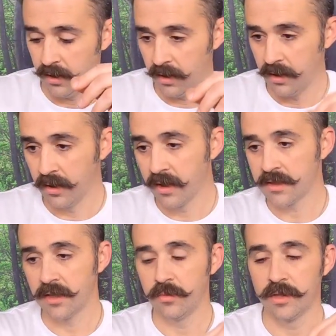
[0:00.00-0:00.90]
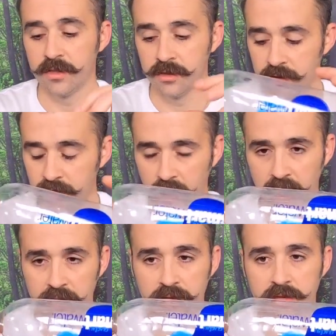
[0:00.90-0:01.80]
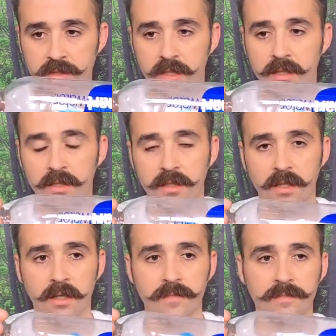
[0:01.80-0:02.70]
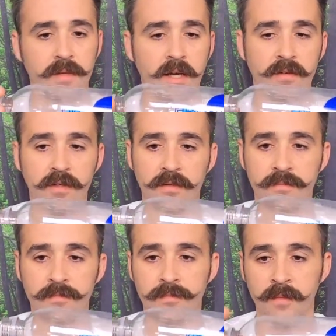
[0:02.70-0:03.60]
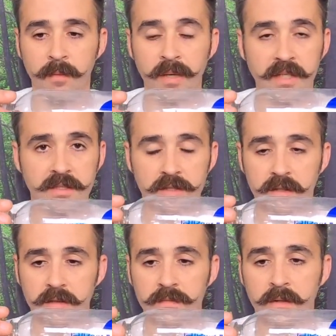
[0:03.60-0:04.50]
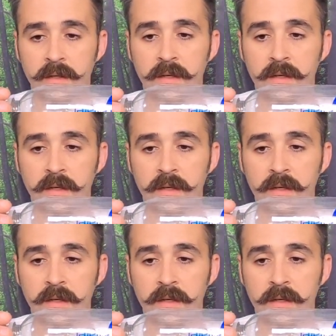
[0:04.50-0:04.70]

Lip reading: The next thing you want to do, I have a bandsaw,